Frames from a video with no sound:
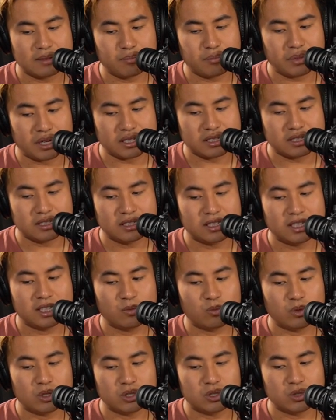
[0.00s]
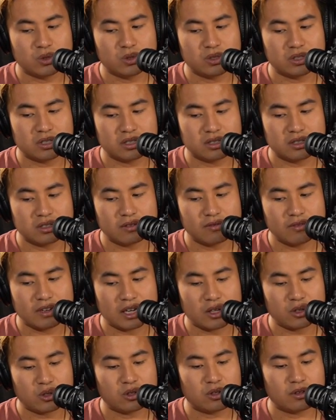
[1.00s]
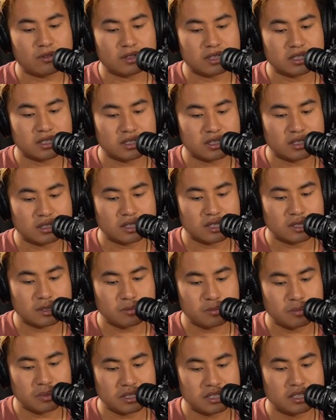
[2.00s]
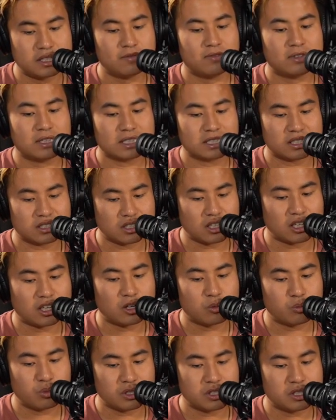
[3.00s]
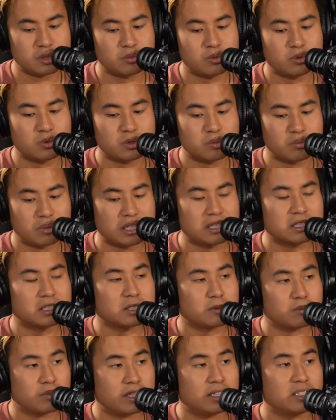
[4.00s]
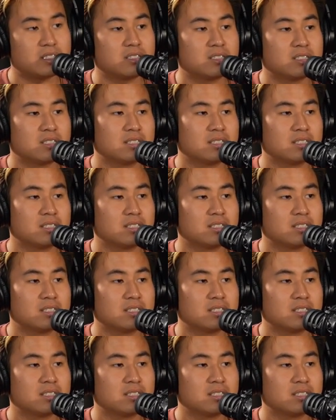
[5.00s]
but reduce the value of the specific style principles being displayed.